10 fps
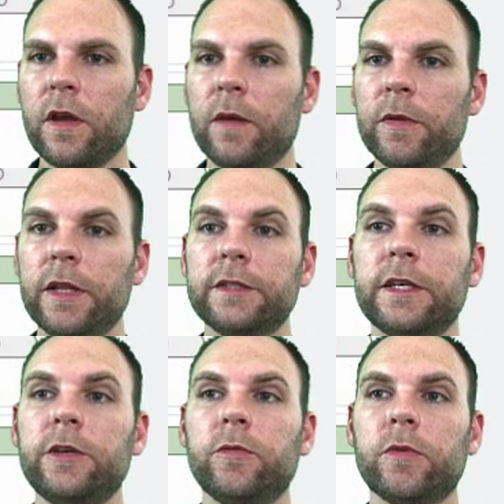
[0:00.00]
But let's
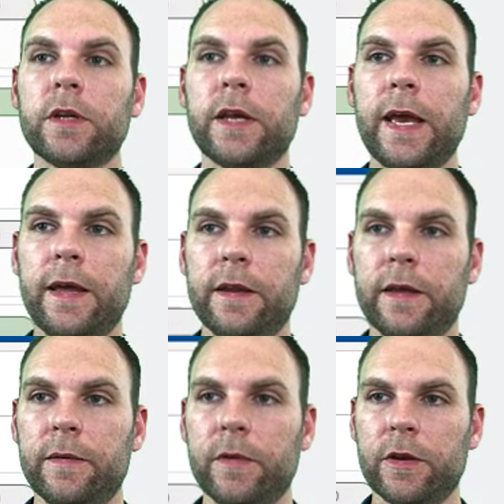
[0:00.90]
say you want to add
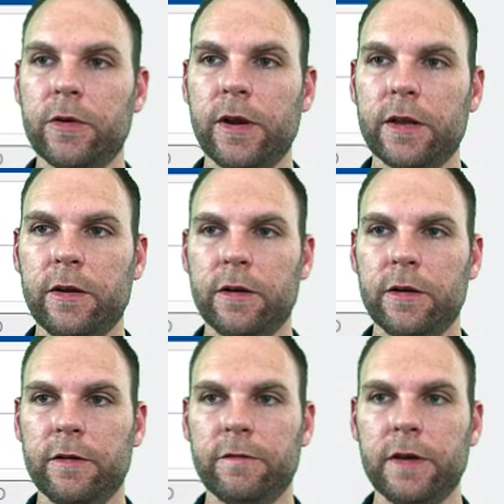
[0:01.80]
a credit
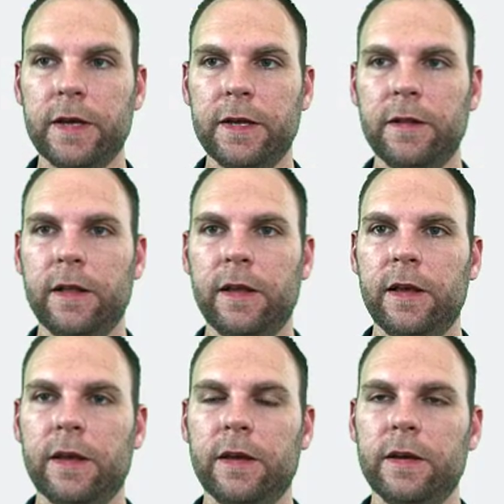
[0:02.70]
card on file.
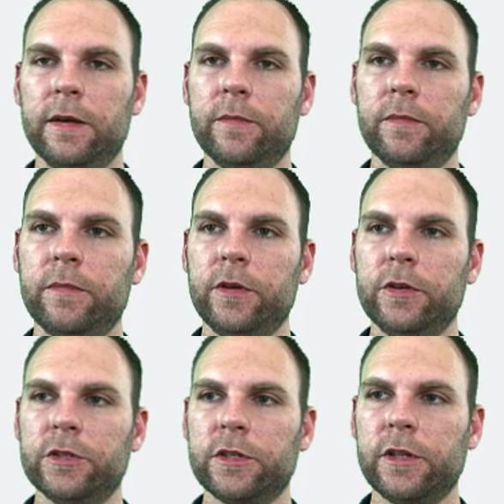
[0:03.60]
You
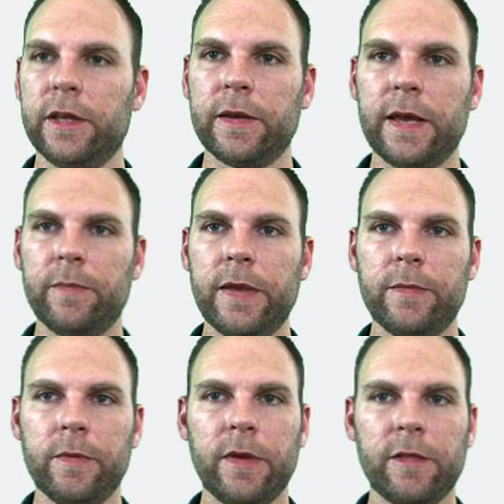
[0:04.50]
can just click add
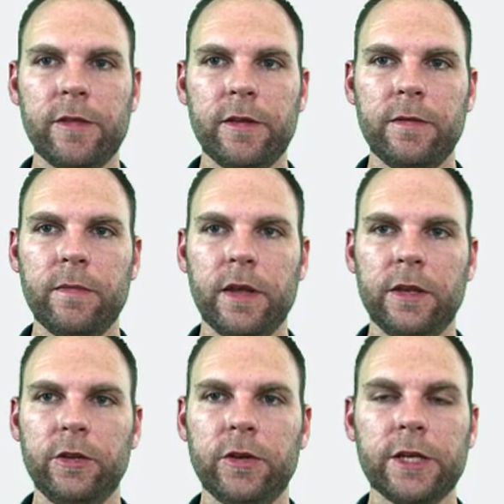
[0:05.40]
payment method,
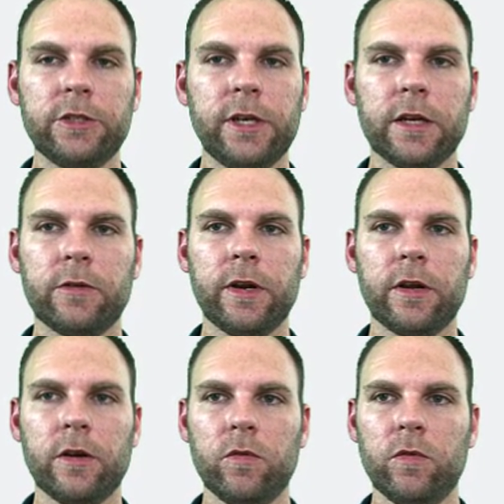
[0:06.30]
and you can actually add a
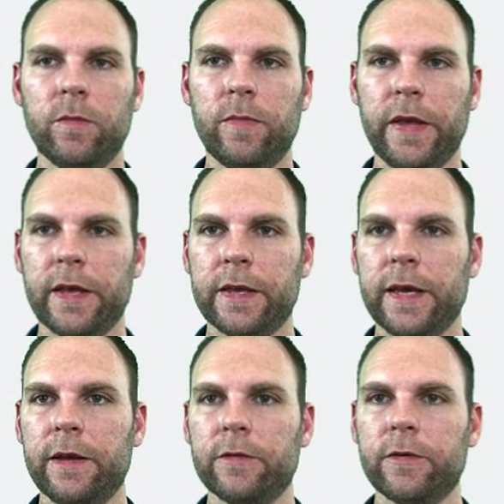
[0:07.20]
credit card or a bank
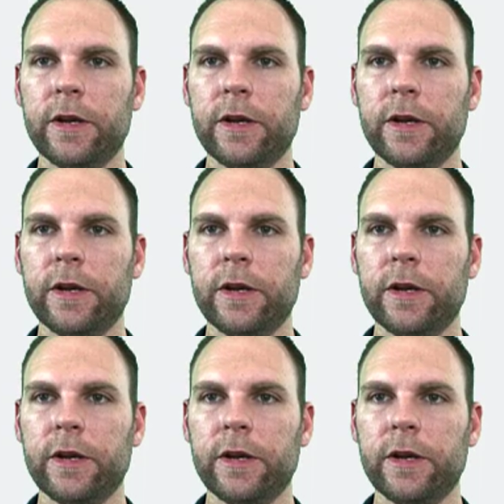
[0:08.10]
account.